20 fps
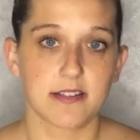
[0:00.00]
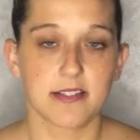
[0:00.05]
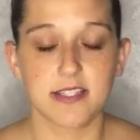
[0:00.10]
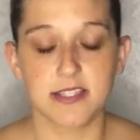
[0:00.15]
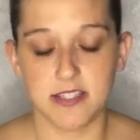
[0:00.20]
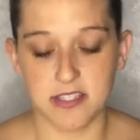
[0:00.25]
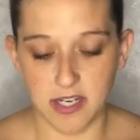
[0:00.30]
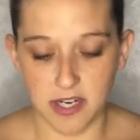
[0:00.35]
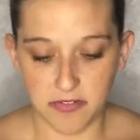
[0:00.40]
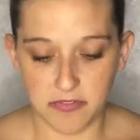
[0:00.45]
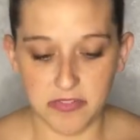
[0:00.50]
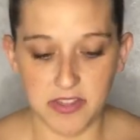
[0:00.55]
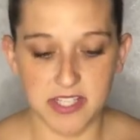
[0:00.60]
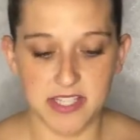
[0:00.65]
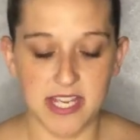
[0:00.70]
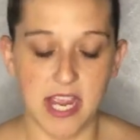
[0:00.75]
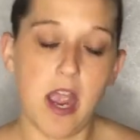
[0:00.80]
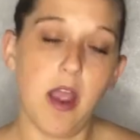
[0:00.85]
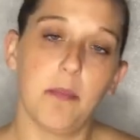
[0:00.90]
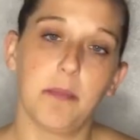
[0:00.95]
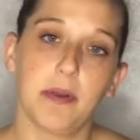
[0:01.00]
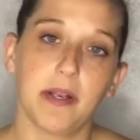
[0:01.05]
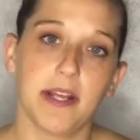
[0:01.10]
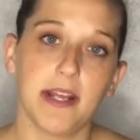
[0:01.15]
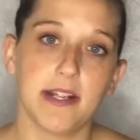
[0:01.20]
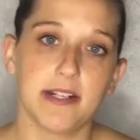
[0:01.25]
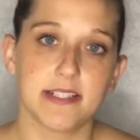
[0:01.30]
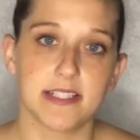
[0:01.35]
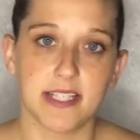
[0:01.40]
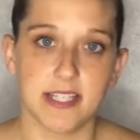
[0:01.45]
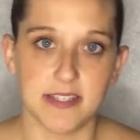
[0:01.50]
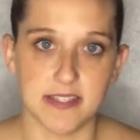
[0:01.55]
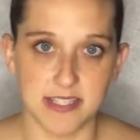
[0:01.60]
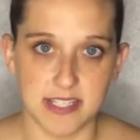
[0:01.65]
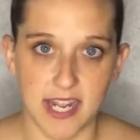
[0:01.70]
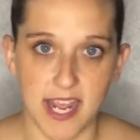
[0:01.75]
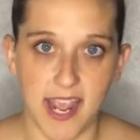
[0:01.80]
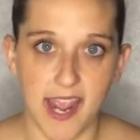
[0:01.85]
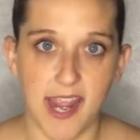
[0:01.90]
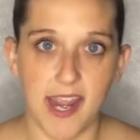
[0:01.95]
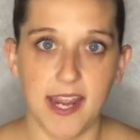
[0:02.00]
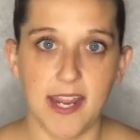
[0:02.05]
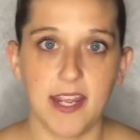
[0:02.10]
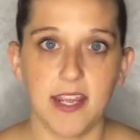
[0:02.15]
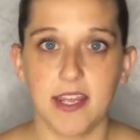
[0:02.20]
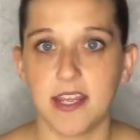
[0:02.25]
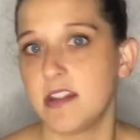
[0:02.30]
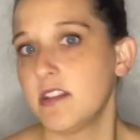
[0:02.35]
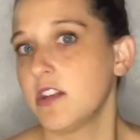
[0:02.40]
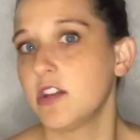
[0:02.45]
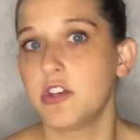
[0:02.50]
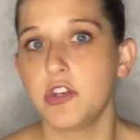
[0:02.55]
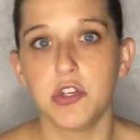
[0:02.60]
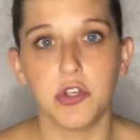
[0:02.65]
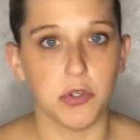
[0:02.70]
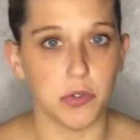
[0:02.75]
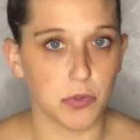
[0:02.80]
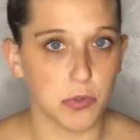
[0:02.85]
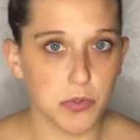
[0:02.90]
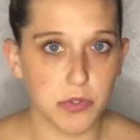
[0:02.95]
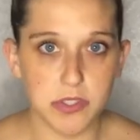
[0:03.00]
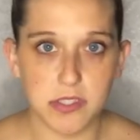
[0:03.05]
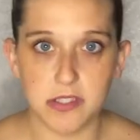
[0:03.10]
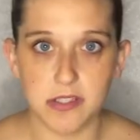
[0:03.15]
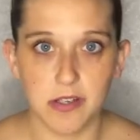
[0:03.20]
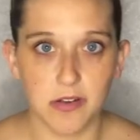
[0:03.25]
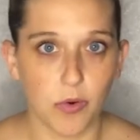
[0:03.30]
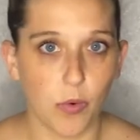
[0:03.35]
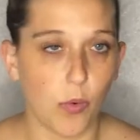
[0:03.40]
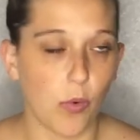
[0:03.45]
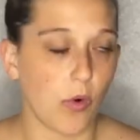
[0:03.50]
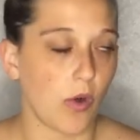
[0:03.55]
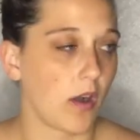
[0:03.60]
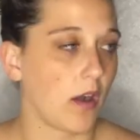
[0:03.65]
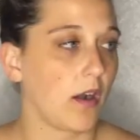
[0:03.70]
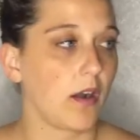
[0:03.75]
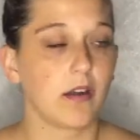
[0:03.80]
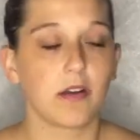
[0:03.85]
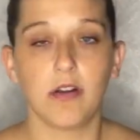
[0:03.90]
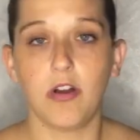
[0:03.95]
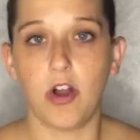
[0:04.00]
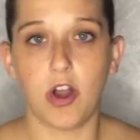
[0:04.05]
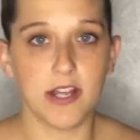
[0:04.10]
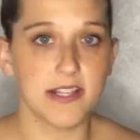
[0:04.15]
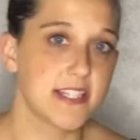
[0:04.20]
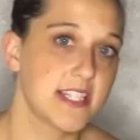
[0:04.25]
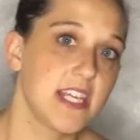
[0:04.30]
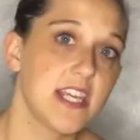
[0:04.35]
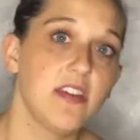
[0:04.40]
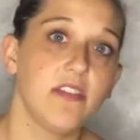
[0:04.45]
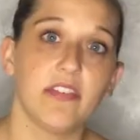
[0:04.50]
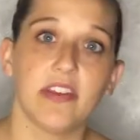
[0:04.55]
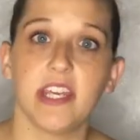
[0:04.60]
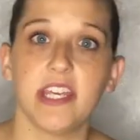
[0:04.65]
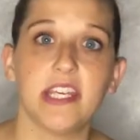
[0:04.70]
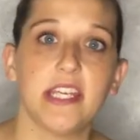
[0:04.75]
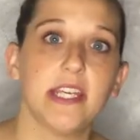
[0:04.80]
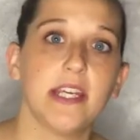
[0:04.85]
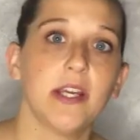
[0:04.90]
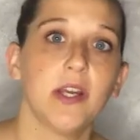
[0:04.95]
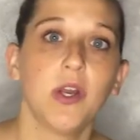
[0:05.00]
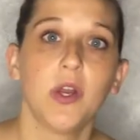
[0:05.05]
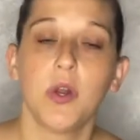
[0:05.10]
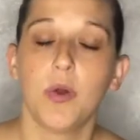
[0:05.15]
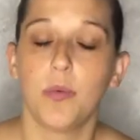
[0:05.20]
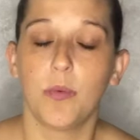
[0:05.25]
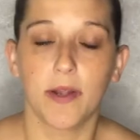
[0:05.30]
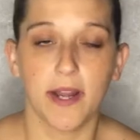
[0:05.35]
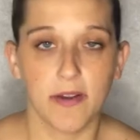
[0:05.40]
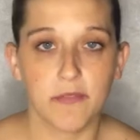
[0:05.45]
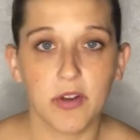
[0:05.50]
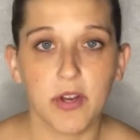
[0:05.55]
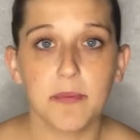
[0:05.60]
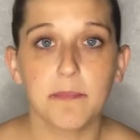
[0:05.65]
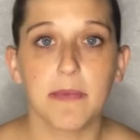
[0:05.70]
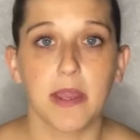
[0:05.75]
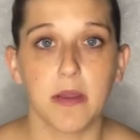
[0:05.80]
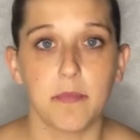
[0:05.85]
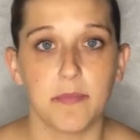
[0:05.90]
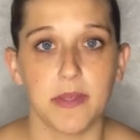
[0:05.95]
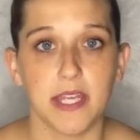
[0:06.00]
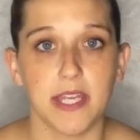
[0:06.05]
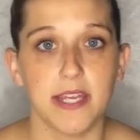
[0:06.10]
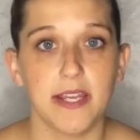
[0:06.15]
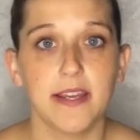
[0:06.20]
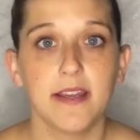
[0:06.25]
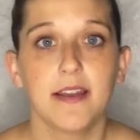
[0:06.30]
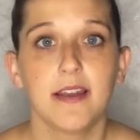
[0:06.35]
stuff that's happening today in the news or on TV, whatever it may be,